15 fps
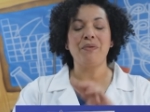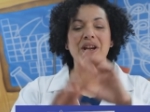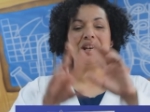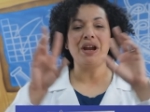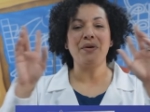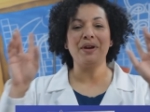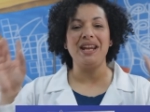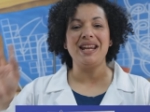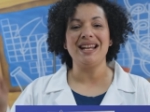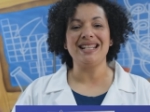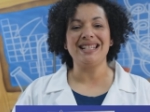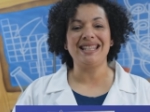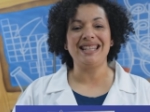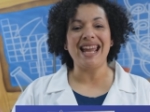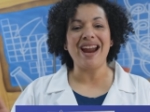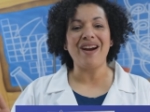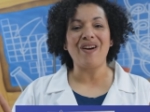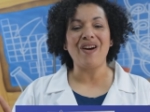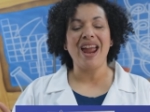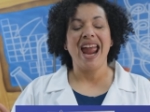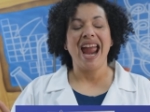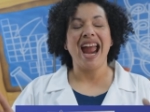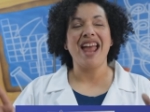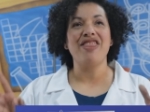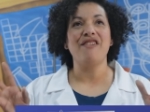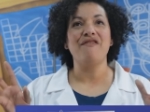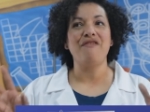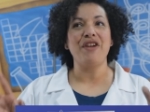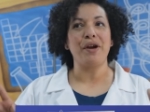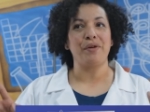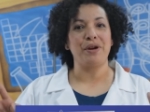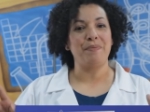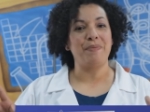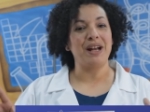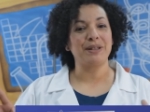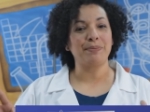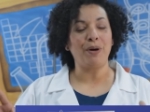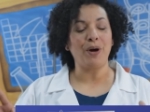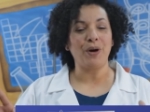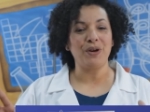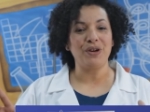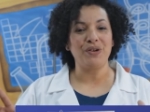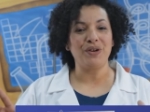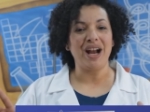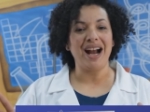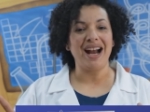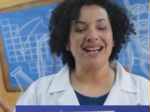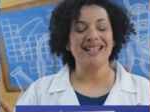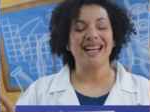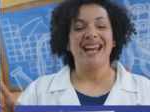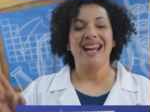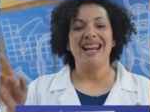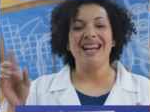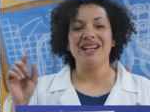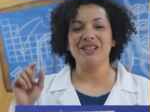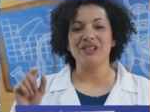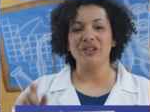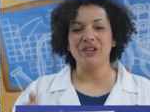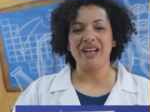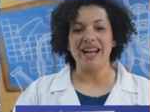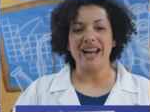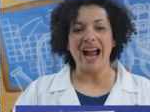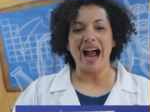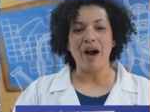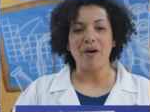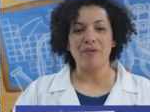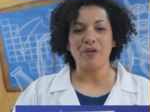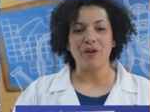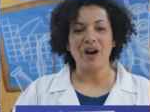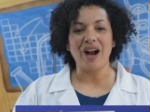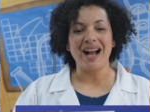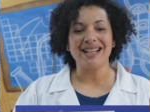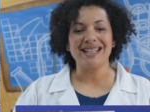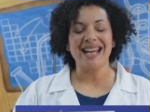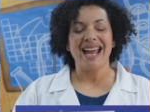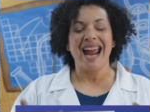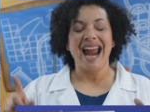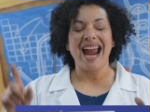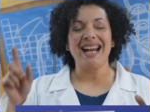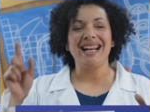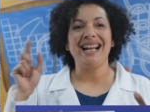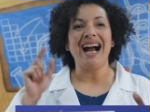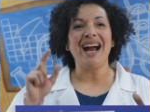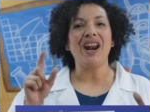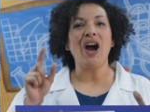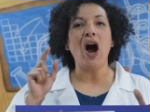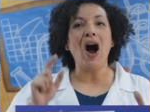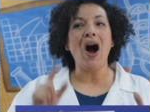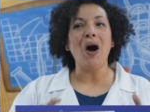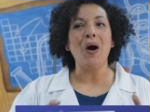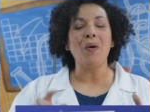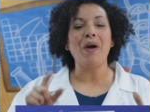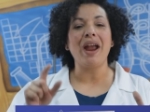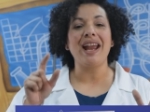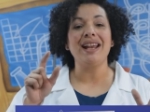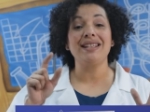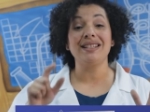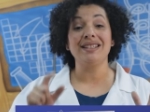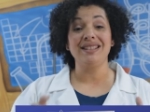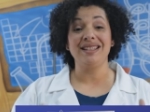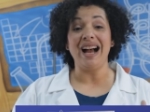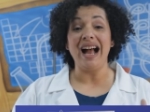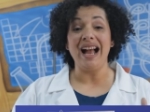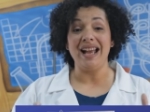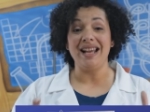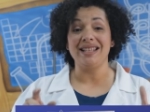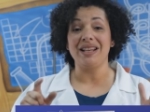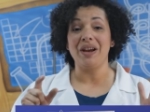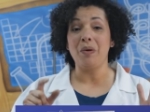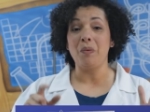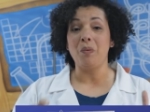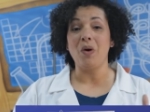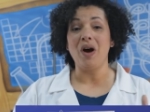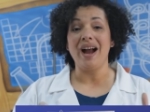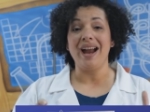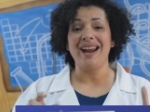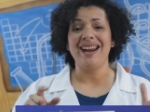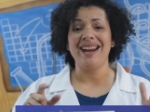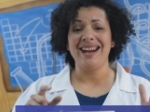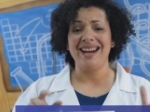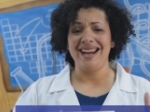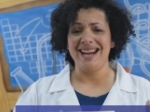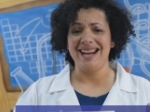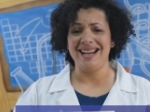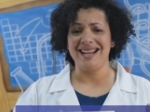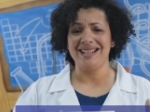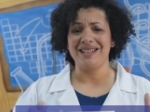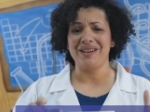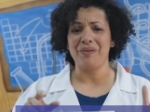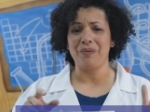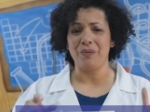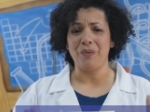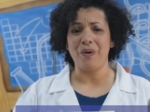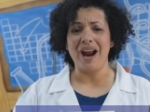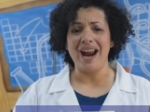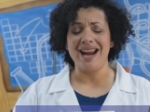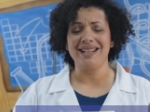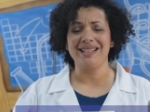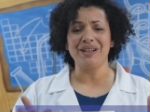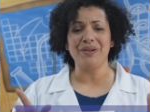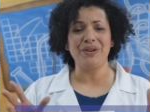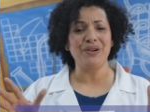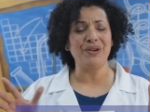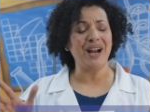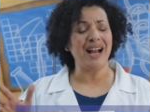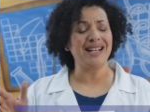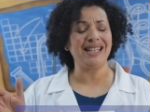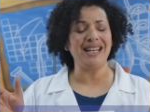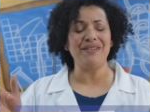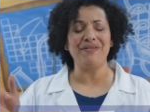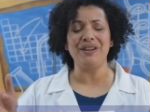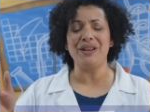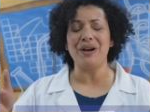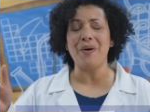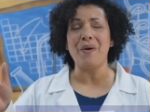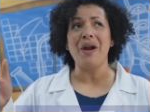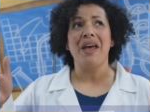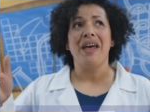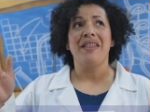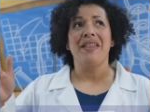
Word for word: we know he is there. And the very best part, you guys, he is looking out for us. And God always does what is right. So, you guys, even though